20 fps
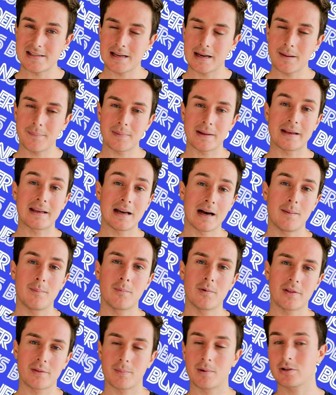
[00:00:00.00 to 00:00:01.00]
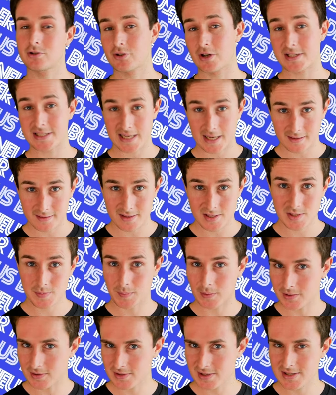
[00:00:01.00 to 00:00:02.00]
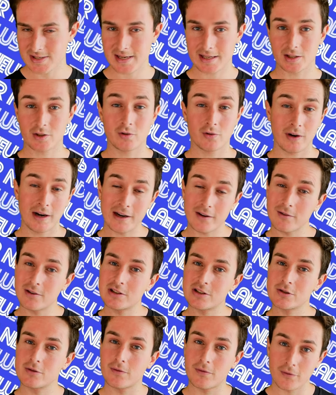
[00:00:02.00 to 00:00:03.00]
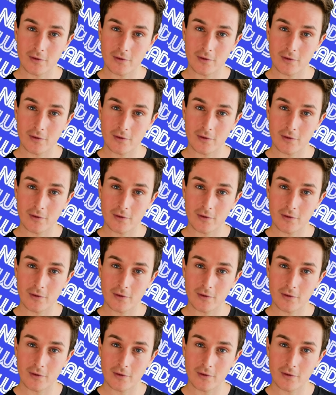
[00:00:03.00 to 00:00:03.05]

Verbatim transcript: setup, they come with Montre's other sponsors, a great original